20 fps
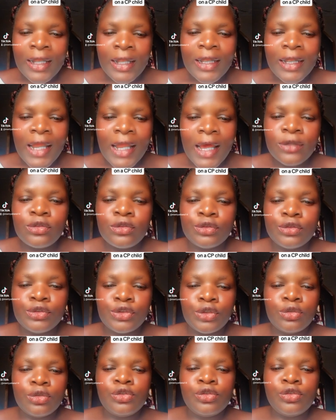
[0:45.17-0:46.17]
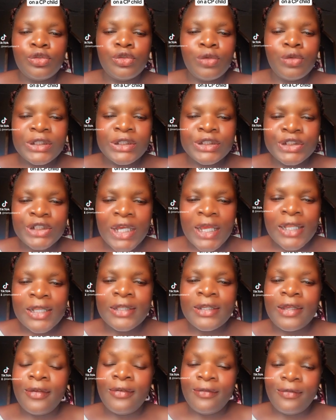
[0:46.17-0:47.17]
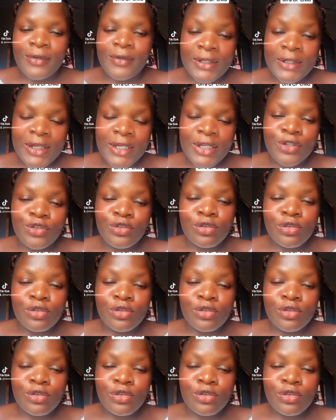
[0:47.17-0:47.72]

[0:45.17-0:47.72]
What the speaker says: Learn to talk to your child every day.